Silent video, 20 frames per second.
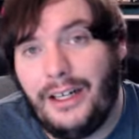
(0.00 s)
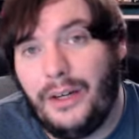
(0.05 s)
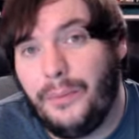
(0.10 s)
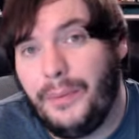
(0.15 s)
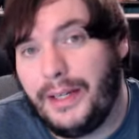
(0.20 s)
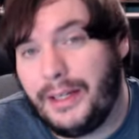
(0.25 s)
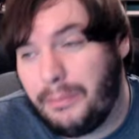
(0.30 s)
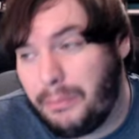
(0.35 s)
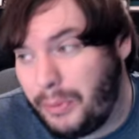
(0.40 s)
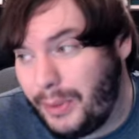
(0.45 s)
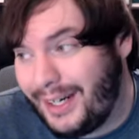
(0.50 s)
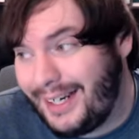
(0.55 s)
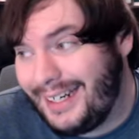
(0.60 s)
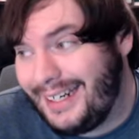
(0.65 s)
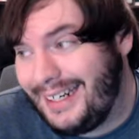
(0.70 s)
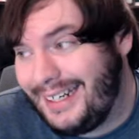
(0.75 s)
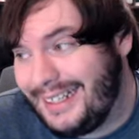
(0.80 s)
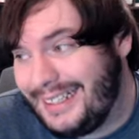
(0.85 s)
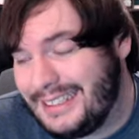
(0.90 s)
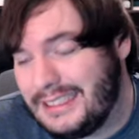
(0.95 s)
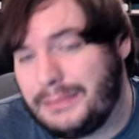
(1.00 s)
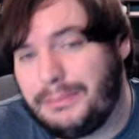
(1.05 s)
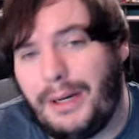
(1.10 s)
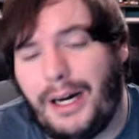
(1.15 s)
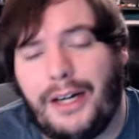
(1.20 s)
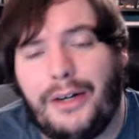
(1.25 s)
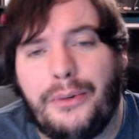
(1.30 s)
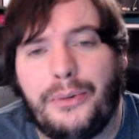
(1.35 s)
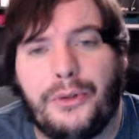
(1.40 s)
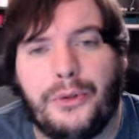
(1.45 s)
You can bring it in against
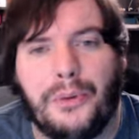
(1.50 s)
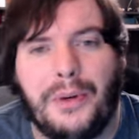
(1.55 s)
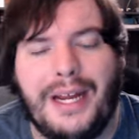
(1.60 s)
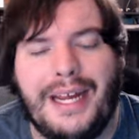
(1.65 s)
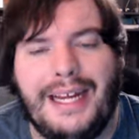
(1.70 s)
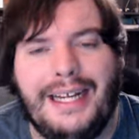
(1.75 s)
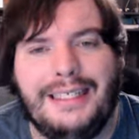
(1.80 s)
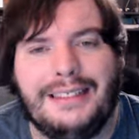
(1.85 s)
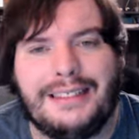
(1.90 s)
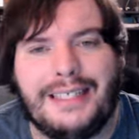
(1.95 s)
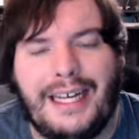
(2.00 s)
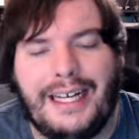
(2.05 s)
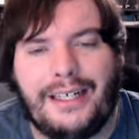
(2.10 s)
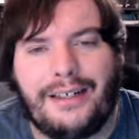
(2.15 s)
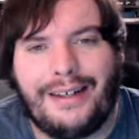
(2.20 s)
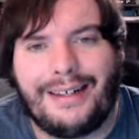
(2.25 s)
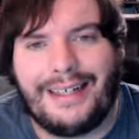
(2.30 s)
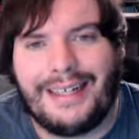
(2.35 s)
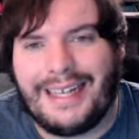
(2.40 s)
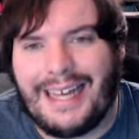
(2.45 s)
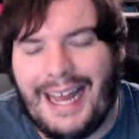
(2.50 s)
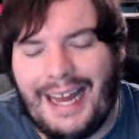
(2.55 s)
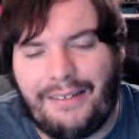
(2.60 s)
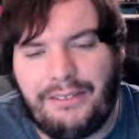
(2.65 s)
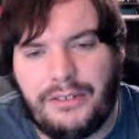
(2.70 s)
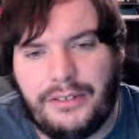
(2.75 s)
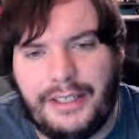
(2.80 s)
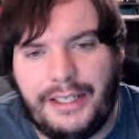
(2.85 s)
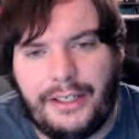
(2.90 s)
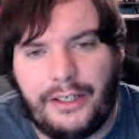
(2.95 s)
mono green, take like a
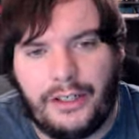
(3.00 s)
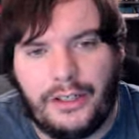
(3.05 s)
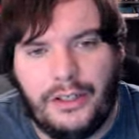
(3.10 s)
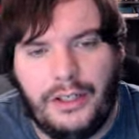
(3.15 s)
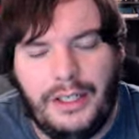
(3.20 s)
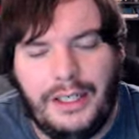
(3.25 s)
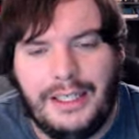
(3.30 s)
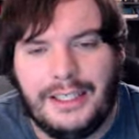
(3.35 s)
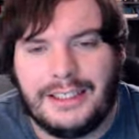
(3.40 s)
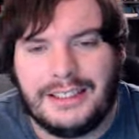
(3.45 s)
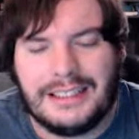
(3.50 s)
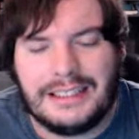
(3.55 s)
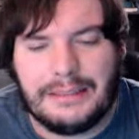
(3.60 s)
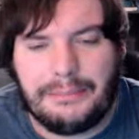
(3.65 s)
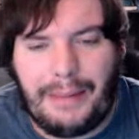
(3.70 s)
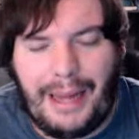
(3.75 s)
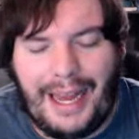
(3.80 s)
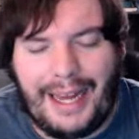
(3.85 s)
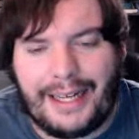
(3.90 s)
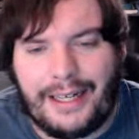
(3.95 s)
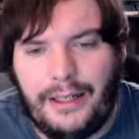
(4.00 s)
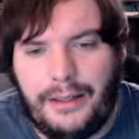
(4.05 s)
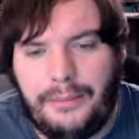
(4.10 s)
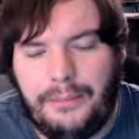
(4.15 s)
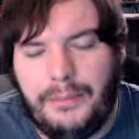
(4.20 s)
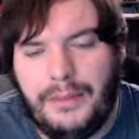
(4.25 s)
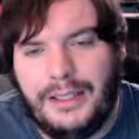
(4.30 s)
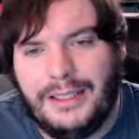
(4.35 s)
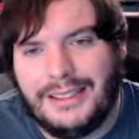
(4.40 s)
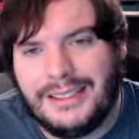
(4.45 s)
cavalier, smack him,
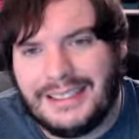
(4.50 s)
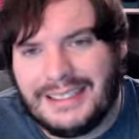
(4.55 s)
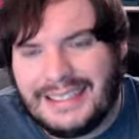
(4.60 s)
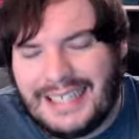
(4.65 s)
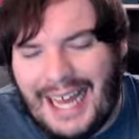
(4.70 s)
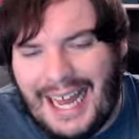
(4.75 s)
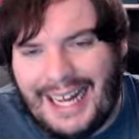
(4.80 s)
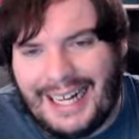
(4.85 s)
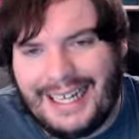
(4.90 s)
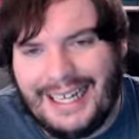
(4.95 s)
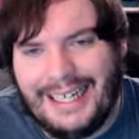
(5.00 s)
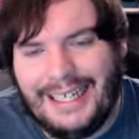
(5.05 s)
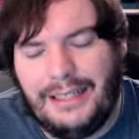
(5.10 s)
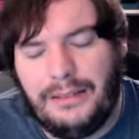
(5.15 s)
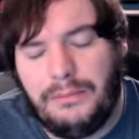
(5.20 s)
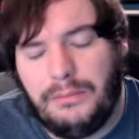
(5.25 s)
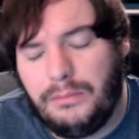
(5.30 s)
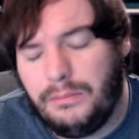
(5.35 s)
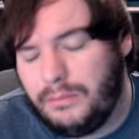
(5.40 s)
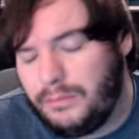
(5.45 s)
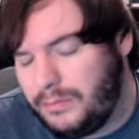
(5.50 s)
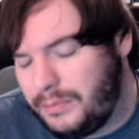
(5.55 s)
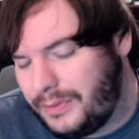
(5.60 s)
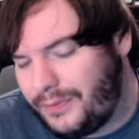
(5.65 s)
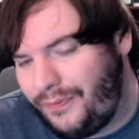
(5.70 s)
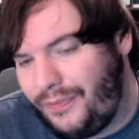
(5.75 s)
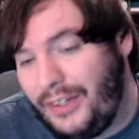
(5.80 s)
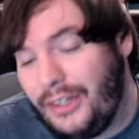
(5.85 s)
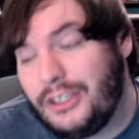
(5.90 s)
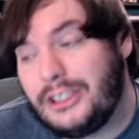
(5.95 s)
sack it.
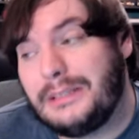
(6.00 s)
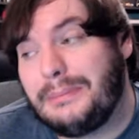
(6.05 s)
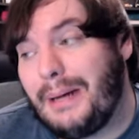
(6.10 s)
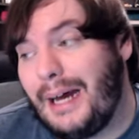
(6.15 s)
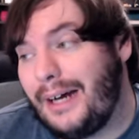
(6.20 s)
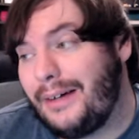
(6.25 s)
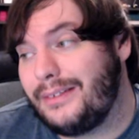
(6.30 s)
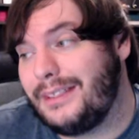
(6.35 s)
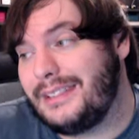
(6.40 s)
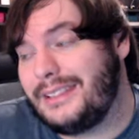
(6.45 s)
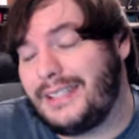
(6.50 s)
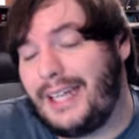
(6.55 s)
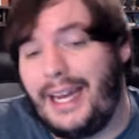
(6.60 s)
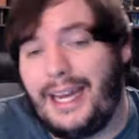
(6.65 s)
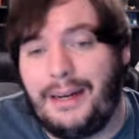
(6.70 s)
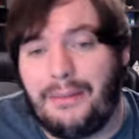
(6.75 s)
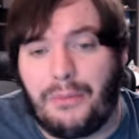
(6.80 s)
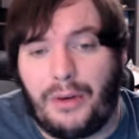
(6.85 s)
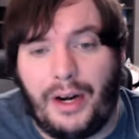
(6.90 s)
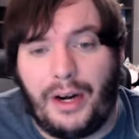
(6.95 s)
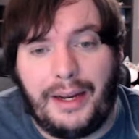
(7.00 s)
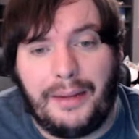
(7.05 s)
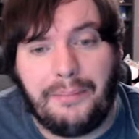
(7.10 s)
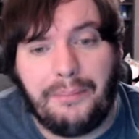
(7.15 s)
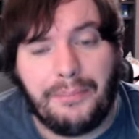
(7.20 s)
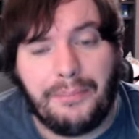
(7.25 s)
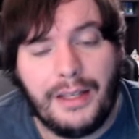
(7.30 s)
Feels about the same, right?